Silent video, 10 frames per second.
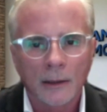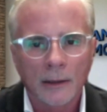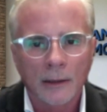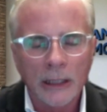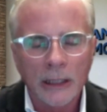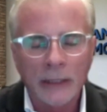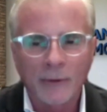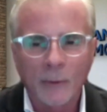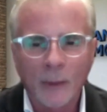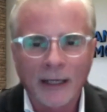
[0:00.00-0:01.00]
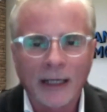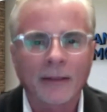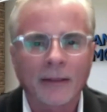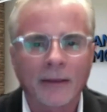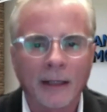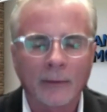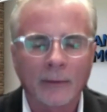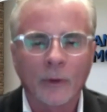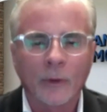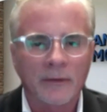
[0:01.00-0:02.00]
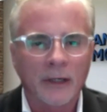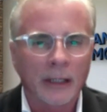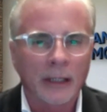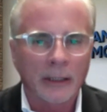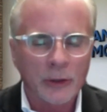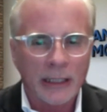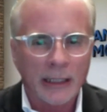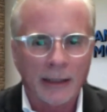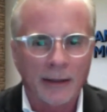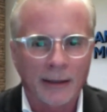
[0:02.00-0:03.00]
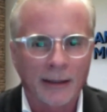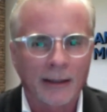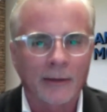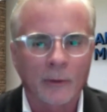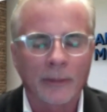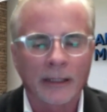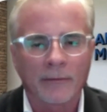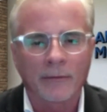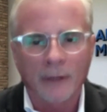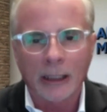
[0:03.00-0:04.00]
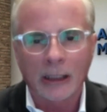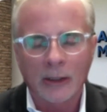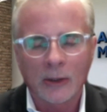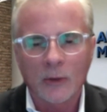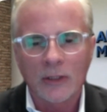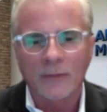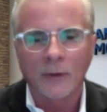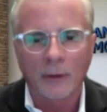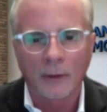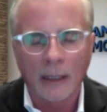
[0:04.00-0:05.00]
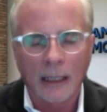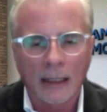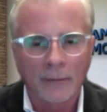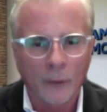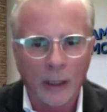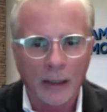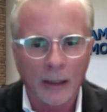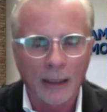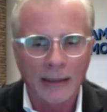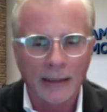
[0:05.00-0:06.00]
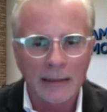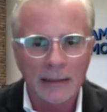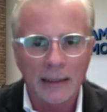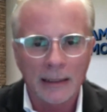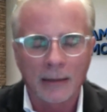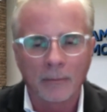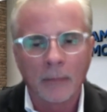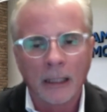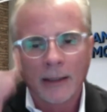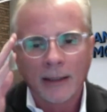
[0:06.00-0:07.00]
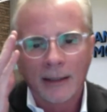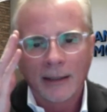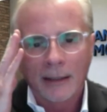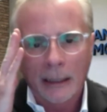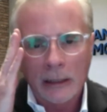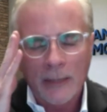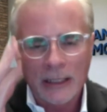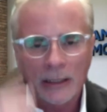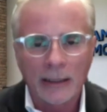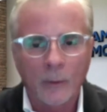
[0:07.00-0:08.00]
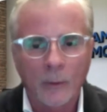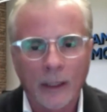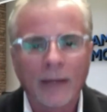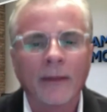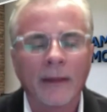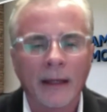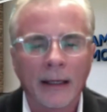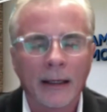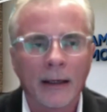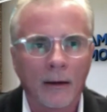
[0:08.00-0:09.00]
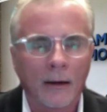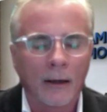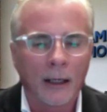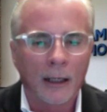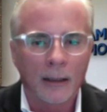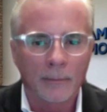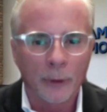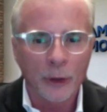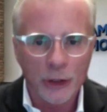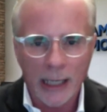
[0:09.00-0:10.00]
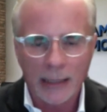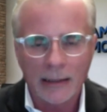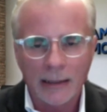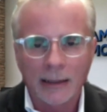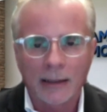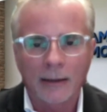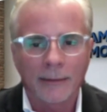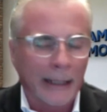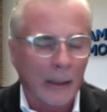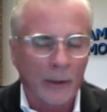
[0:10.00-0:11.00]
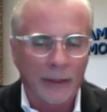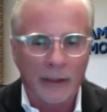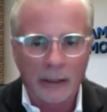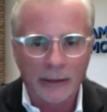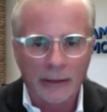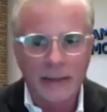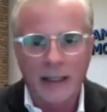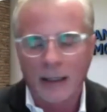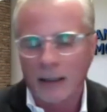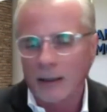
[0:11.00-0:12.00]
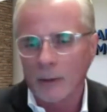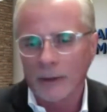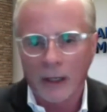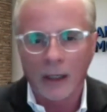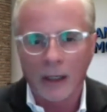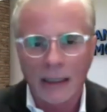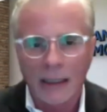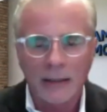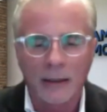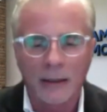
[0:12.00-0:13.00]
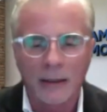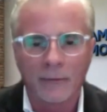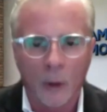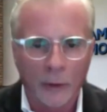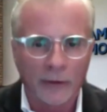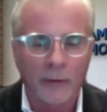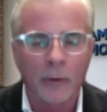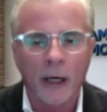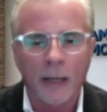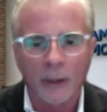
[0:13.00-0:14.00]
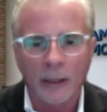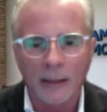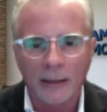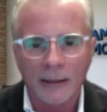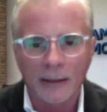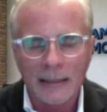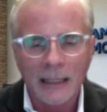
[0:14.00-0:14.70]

So, David, one thing I thought was very interesting, and I think it would be very useful for our clients, especially when they are projecting, what their yields are or what the cost of owning the property is.